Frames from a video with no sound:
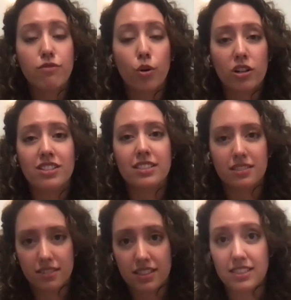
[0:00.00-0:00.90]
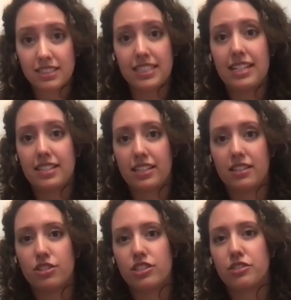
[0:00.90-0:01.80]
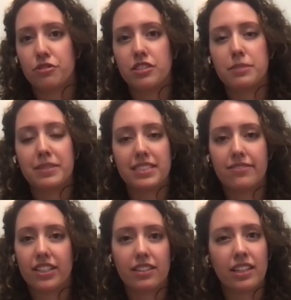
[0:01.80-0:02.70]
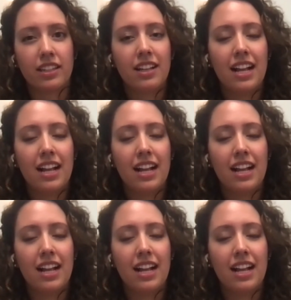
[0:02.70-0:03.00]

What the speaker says: for the design technologist role specifically.